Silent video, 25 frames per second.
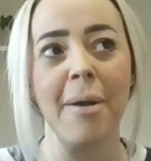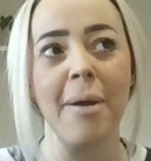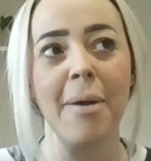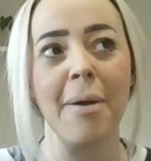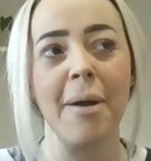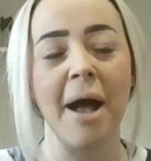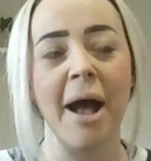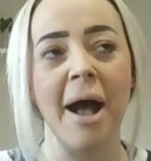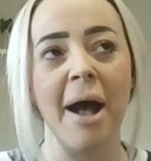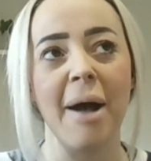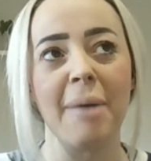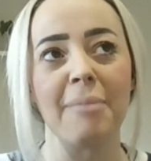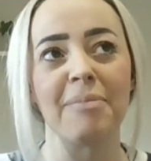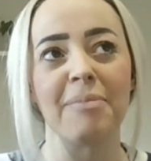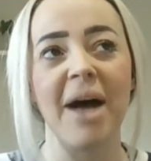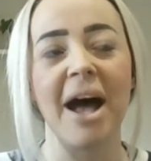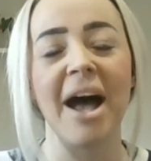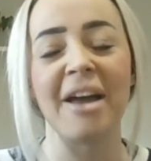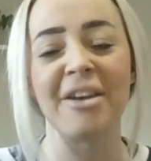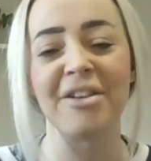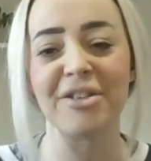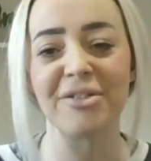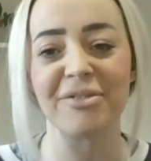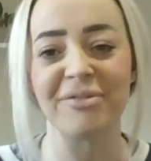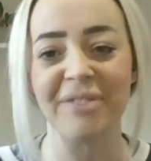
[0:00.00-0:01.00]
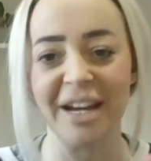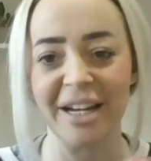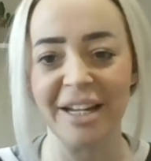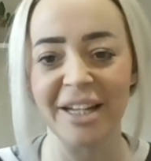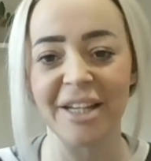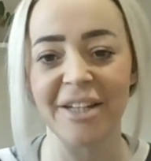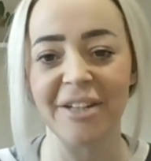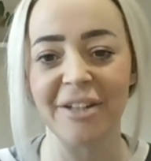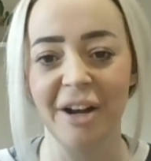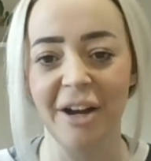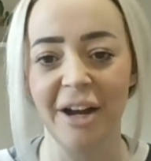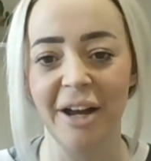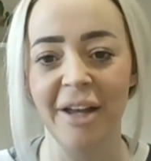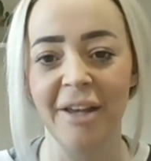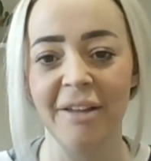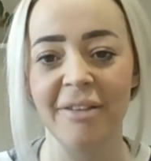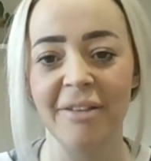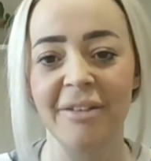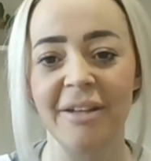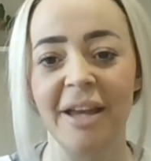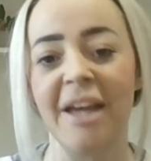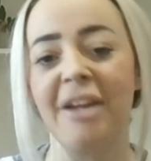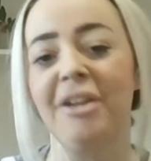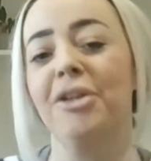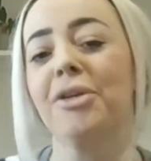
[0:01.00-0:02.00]

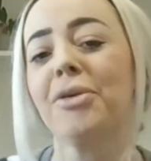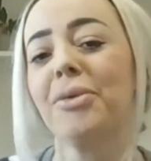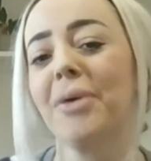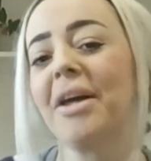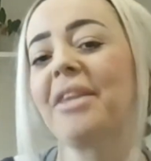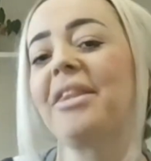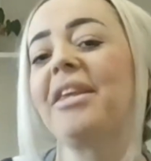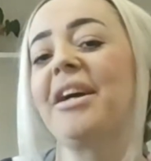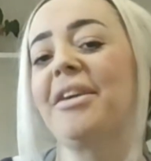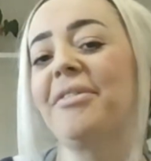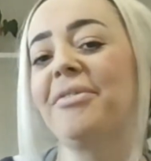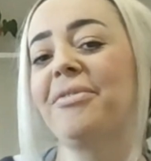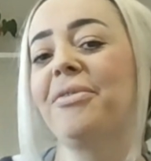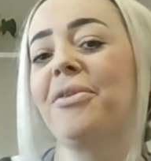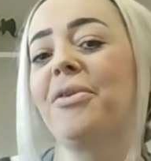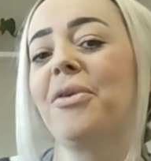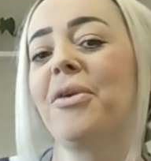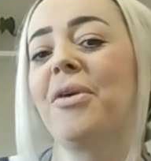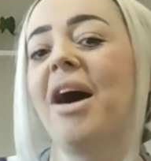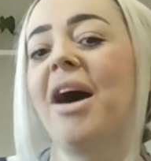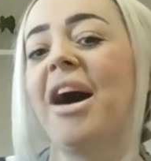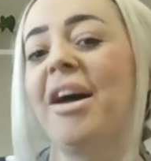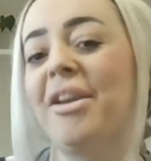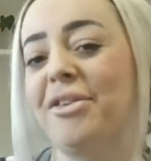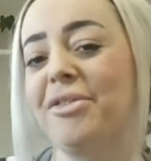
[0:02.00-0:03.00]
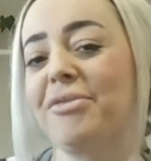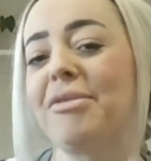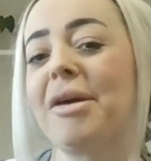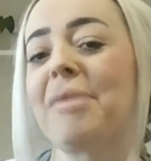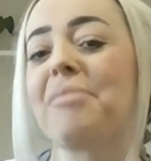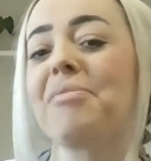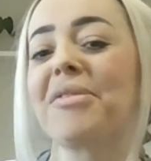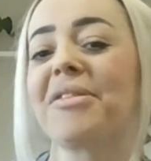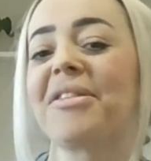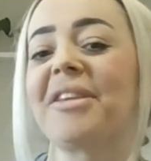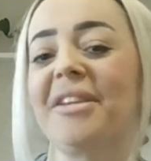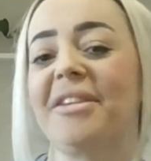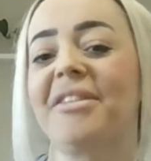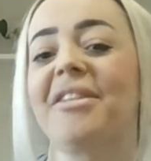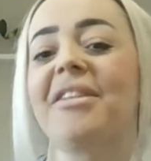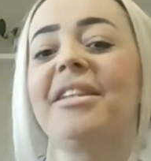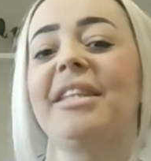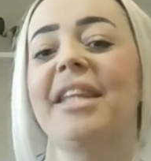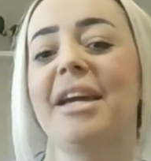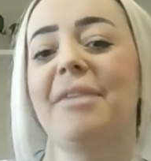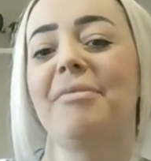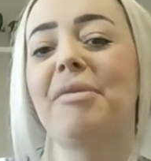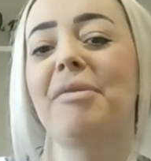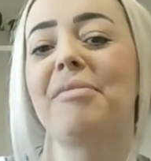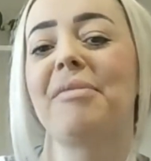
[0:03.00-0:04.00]
under-recognised and who are therefore underrepresented in the
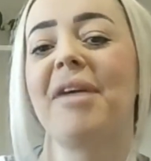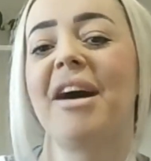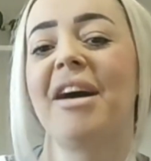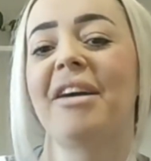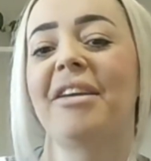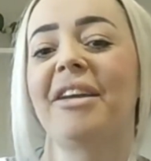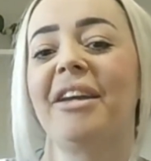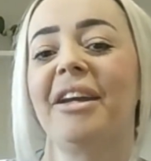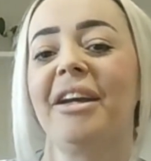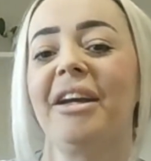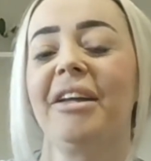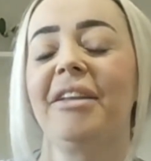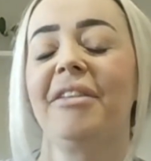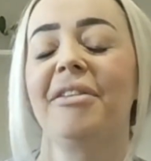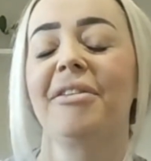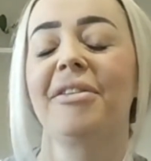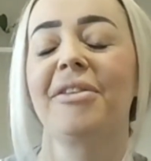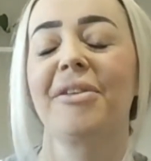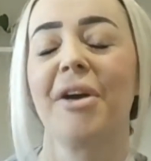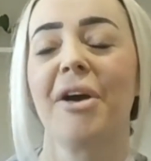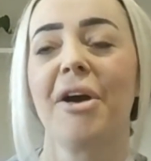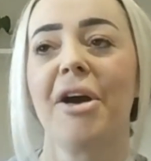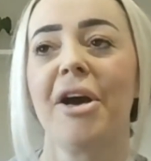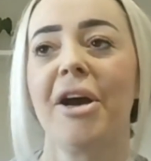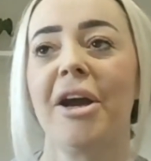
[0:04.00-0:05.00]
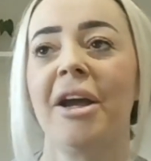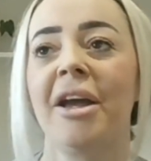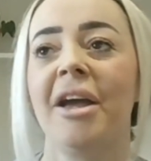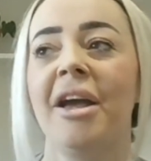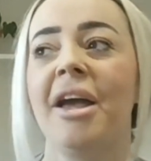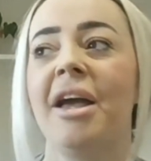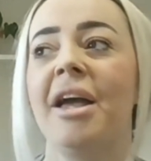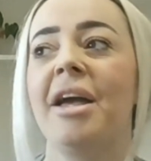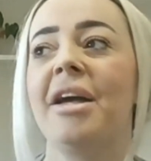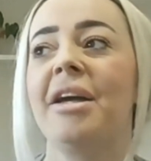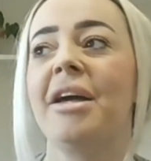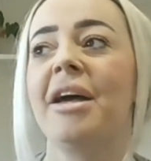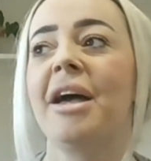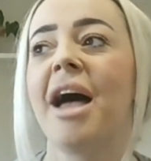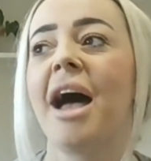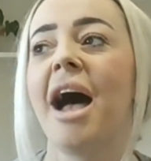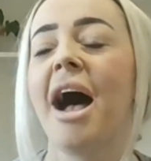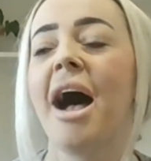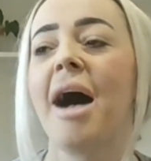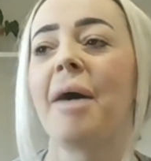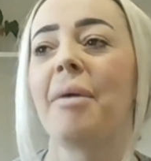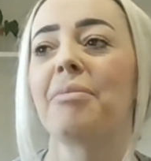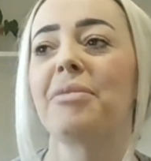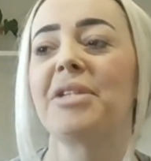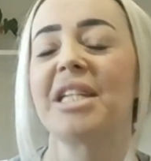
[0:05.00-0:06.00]
labour market. So
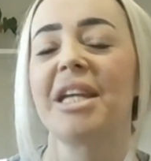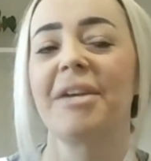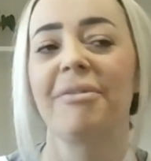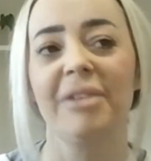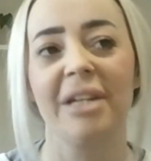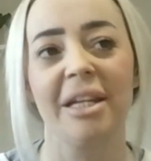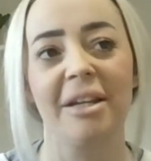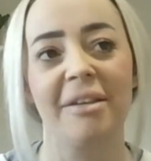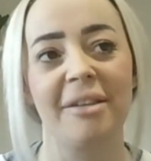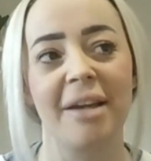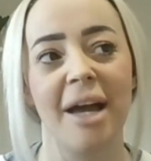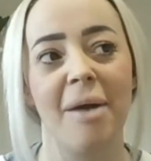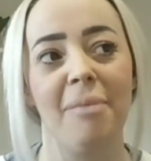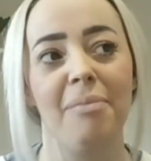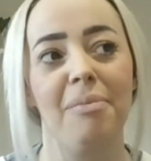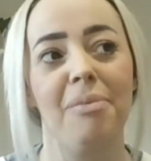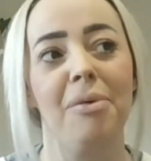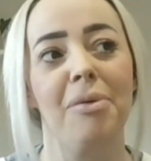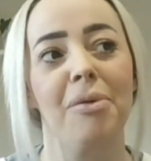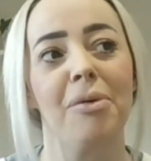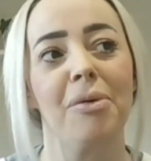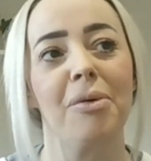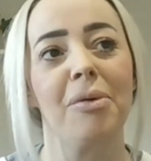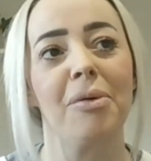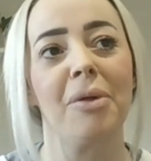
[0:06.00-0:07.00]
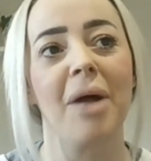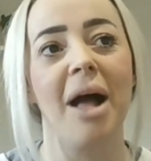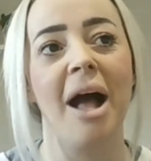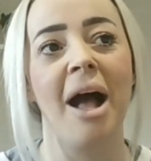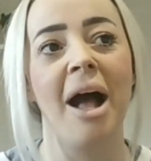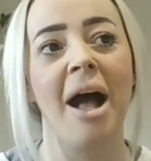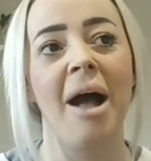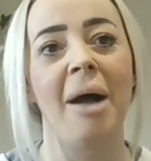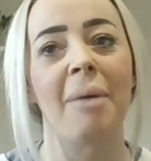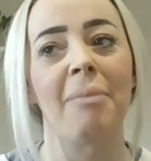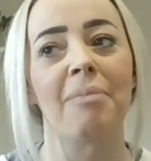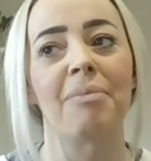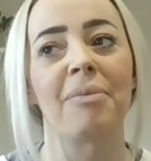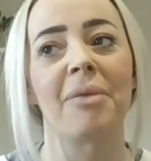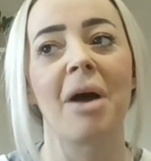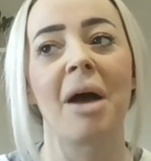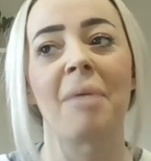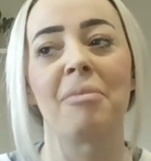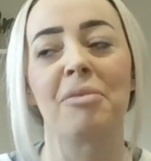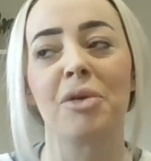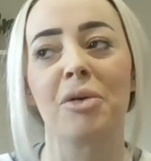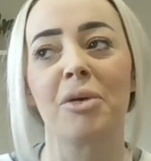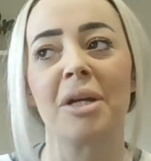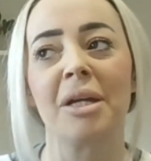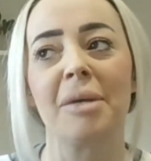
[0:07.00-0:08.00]
to give an example, I'm
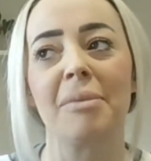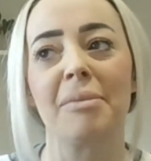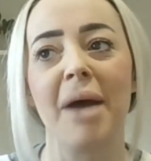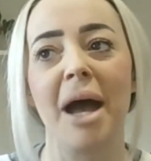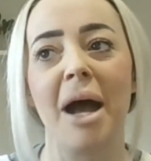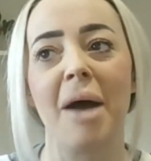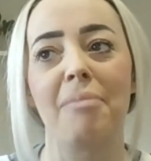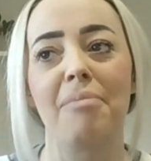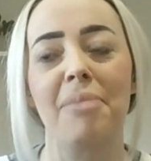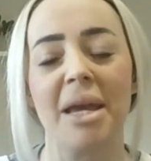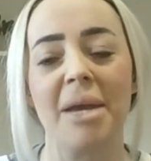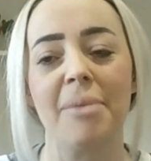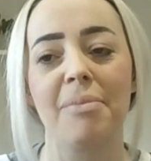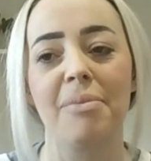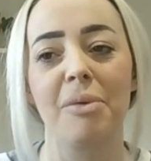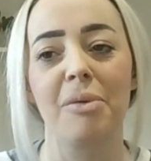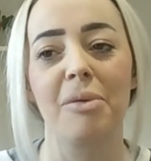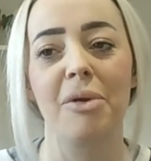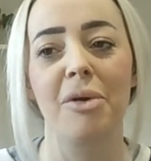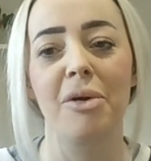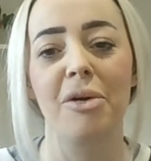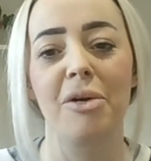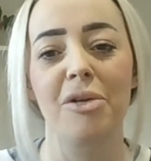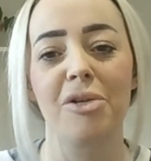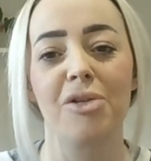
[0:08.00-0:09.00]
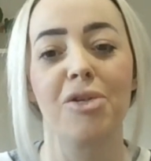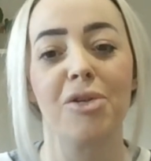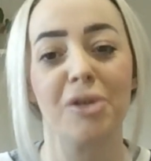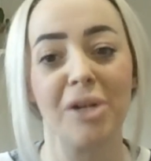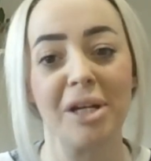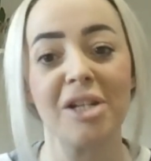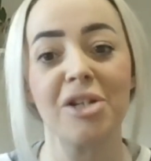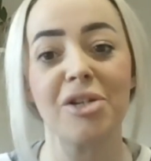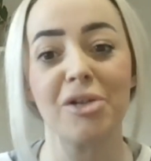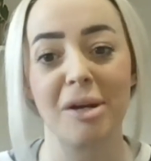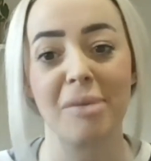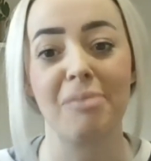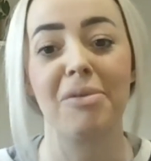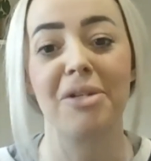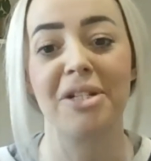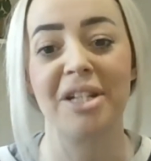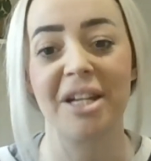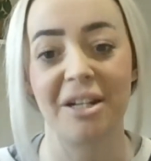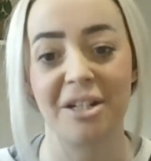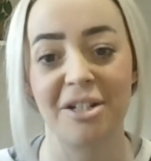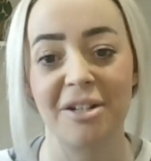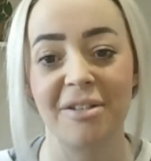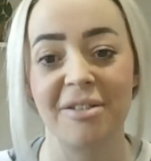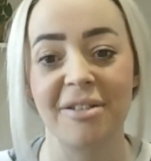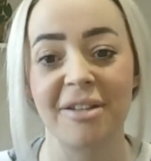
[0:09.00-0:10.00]
talking about people who should enjoy
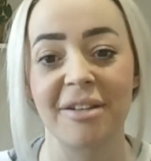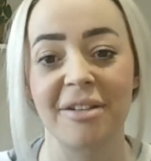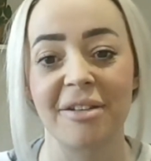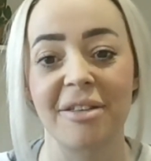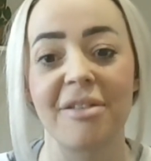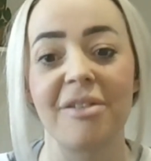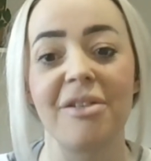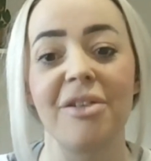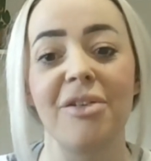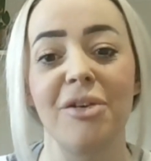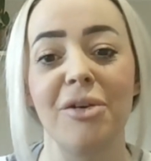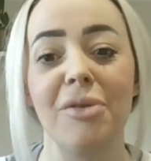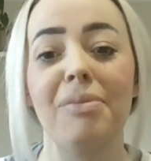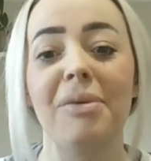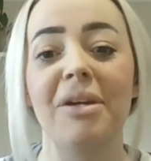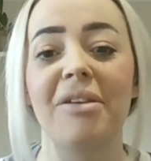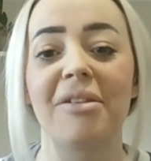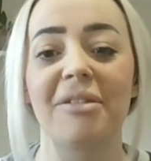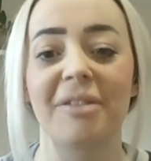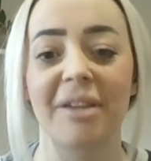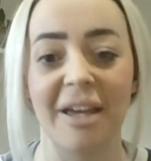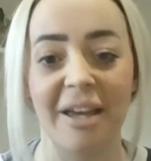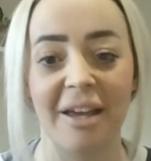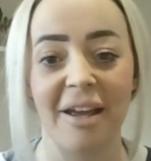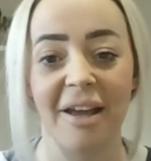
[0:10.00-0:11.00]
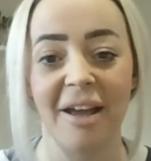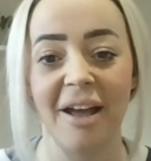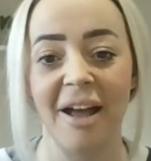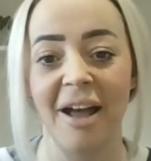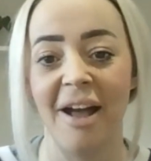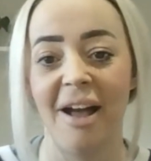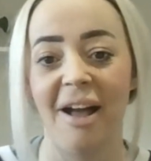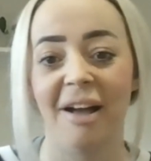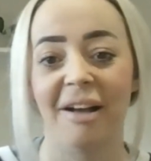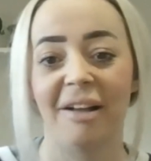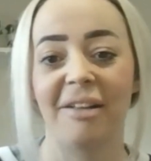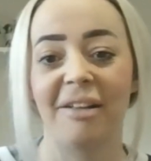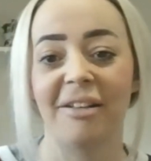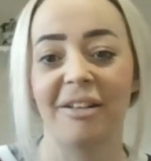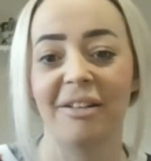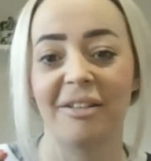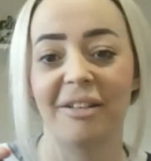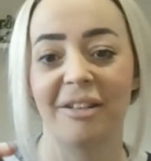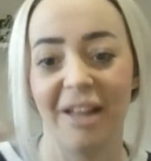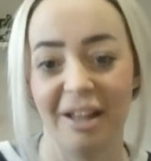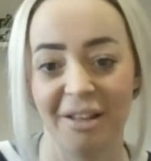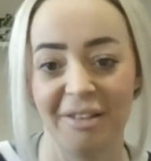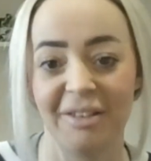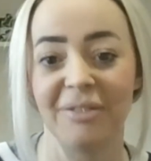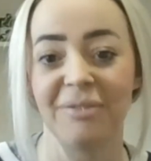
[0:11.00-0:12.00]
protections under the law because they are
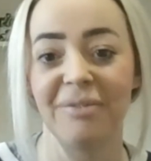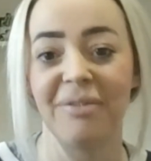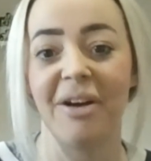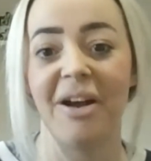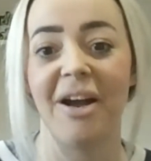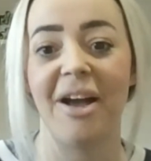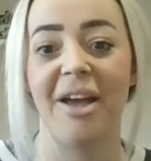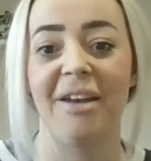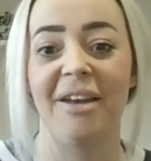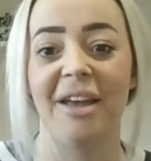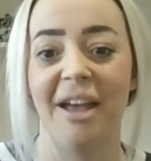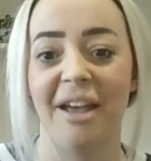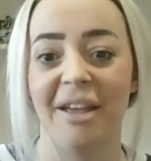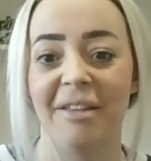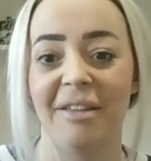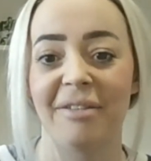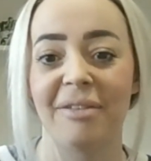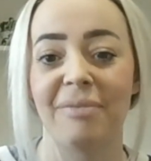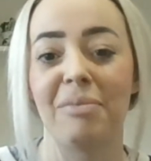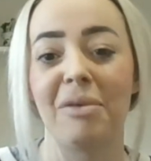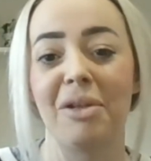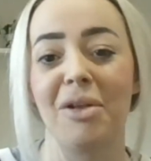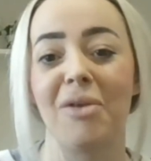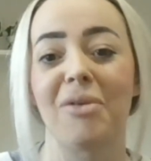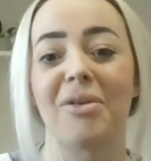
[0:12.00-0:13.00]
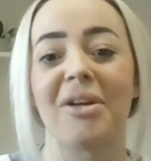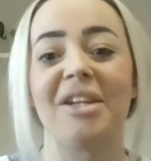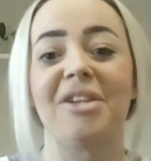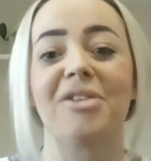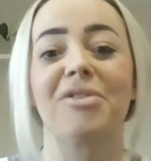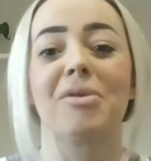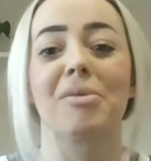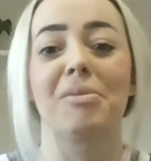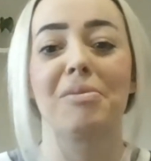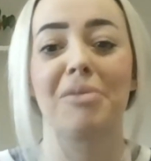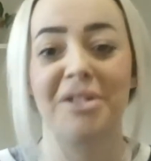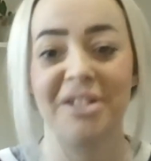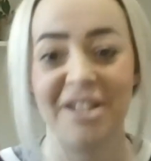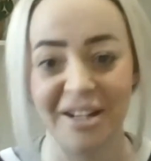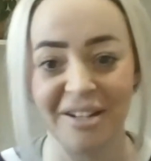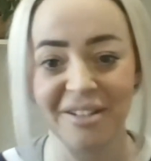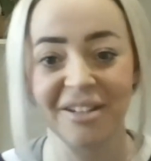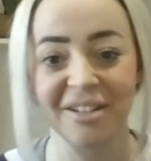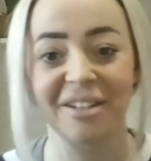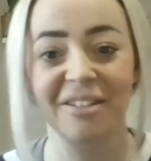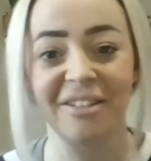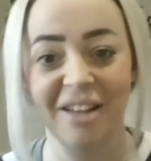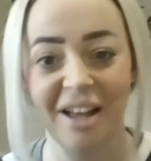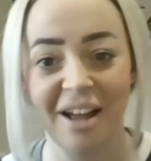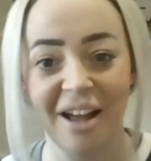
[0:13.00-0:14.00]
classified as belonging to a
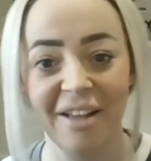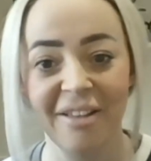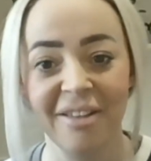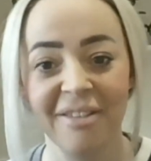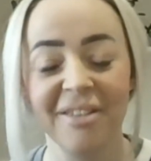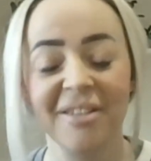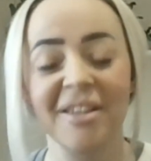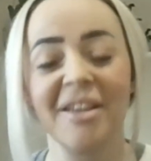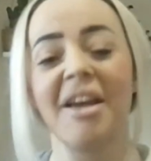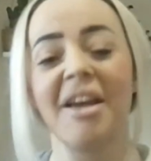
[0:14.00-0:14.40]
protected class.